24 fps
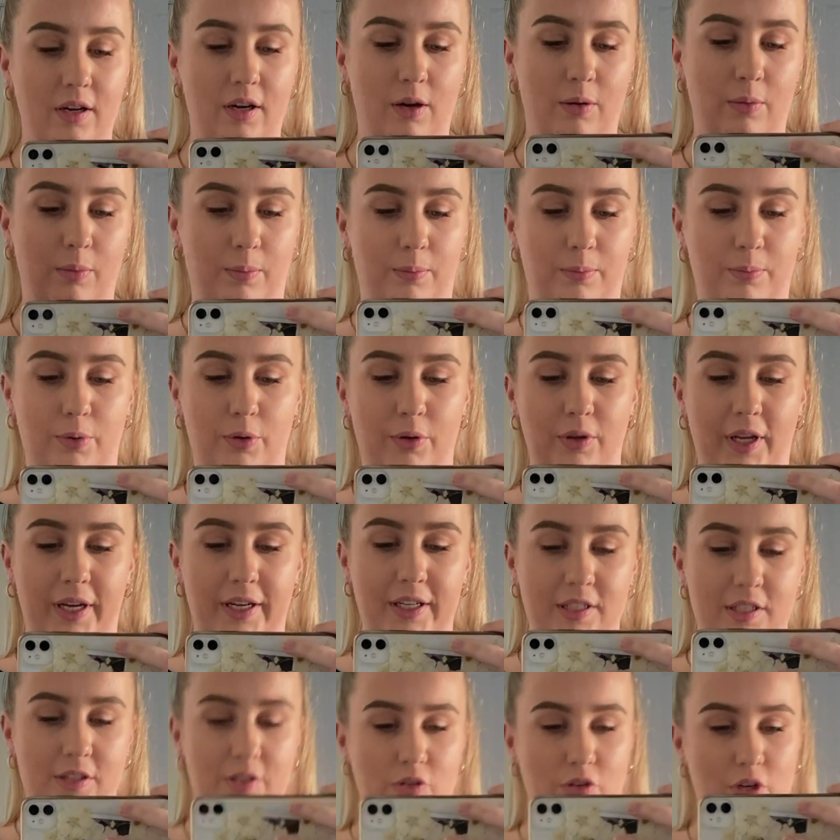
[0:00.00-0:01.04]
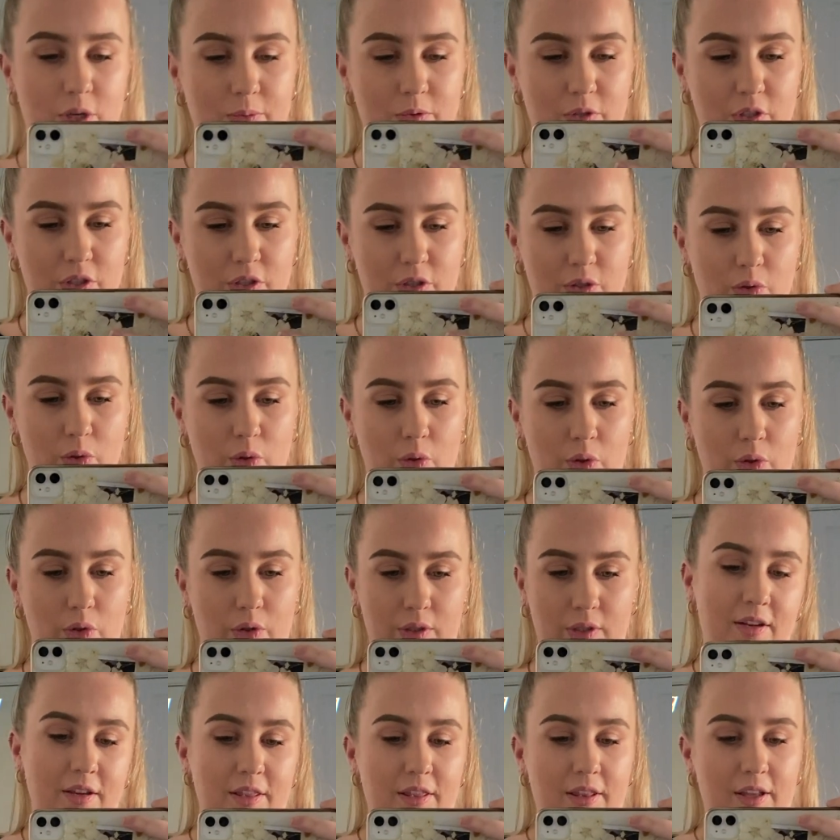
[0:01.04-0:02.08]
I'll put like a description or
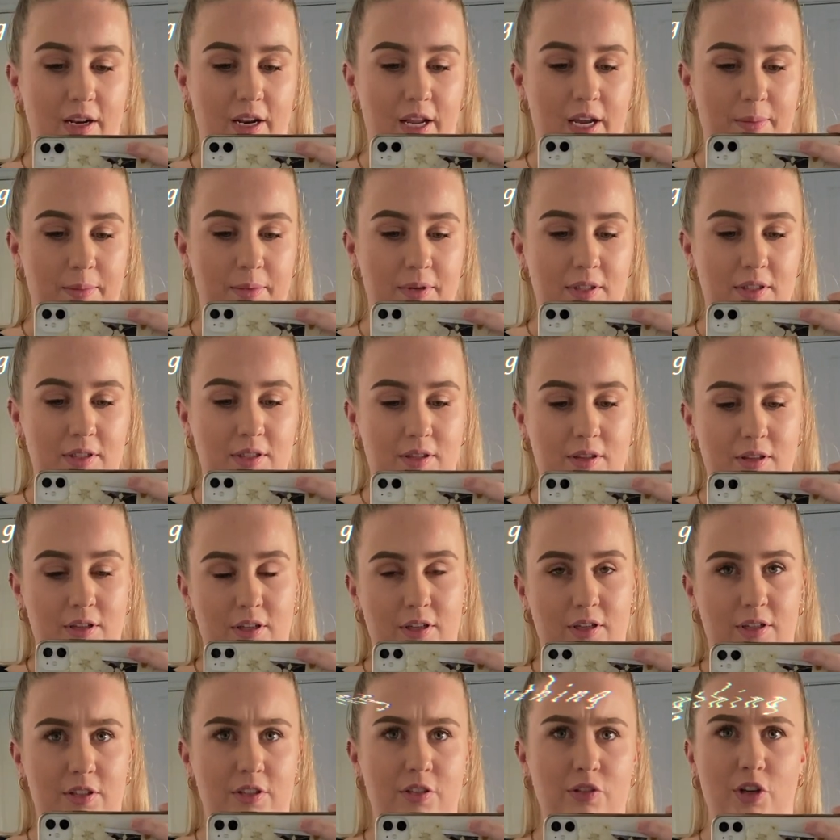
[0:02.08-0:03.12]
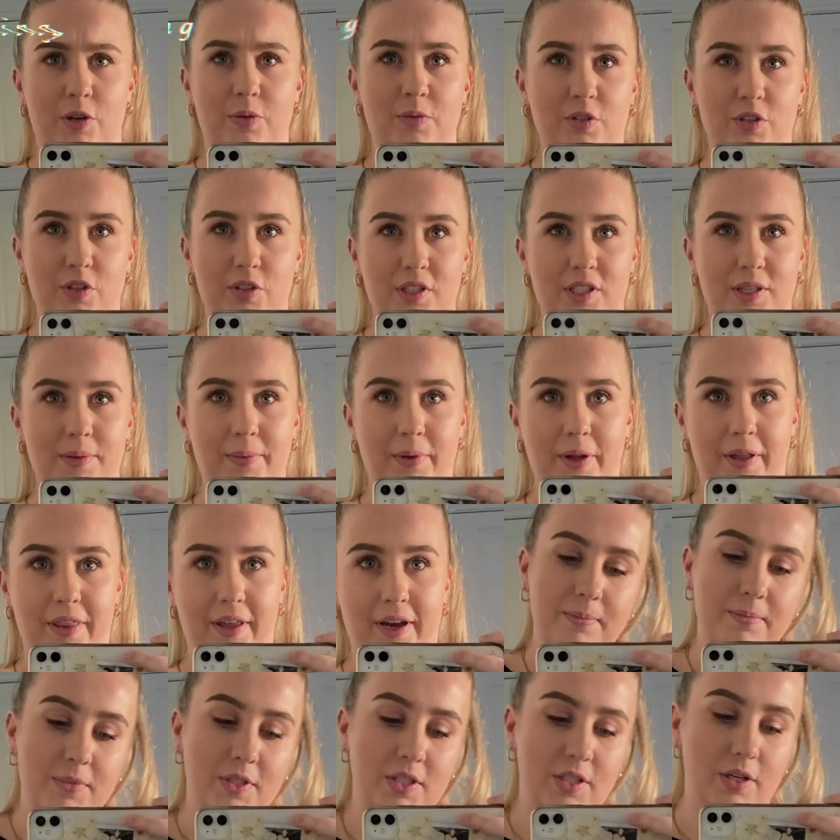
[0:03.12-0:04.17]
the name in the description or something like
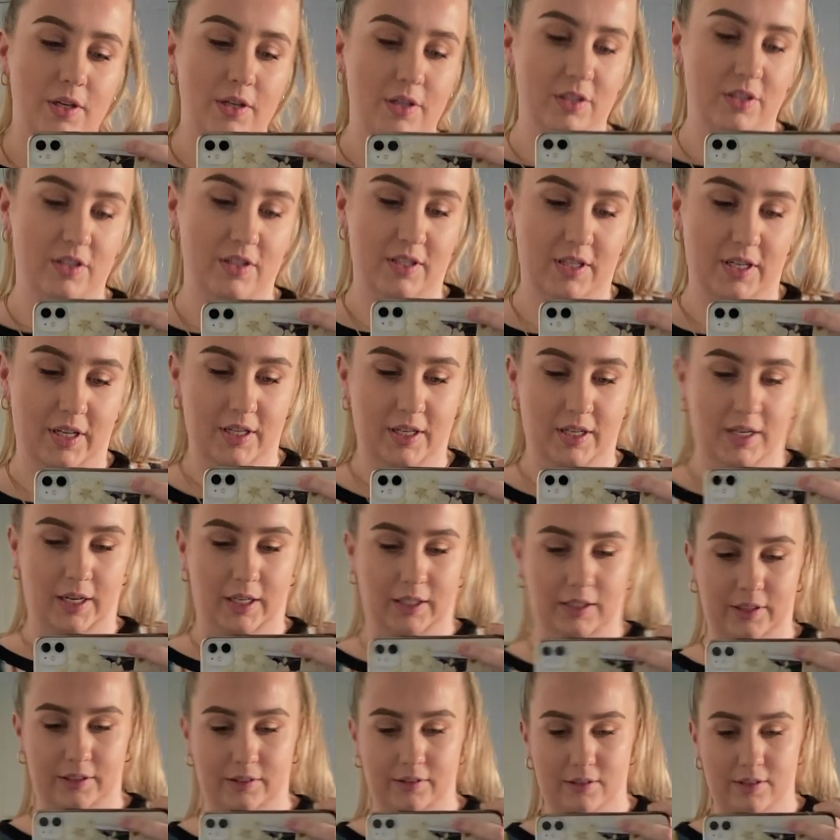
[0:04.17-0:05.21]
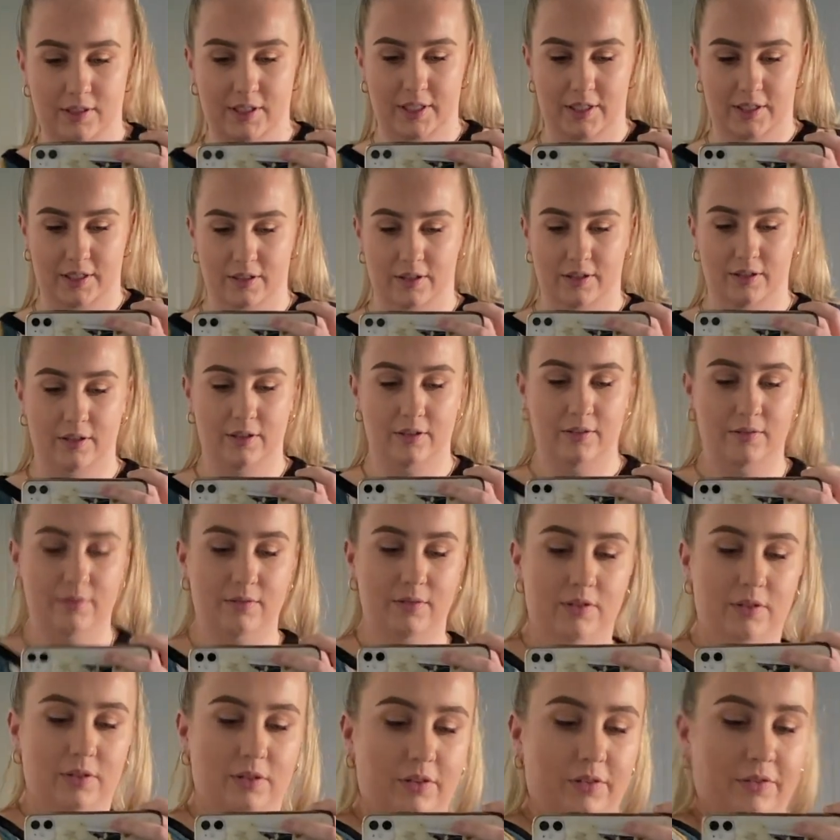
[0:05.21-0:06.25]
that. So it's just kind of colored knitted
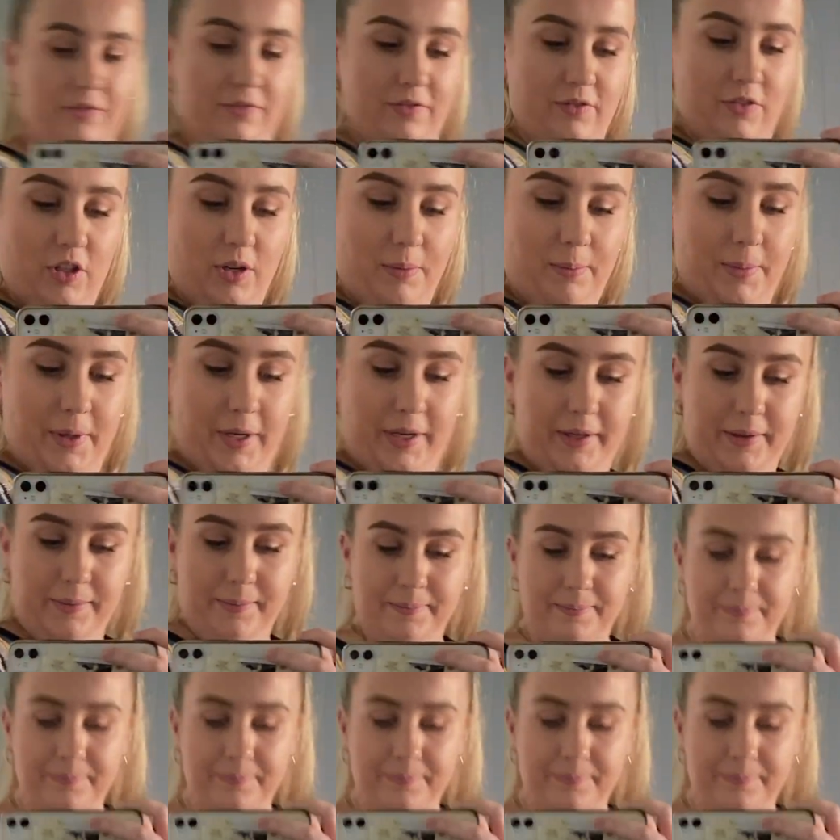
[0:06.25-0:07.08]
sort of jumper.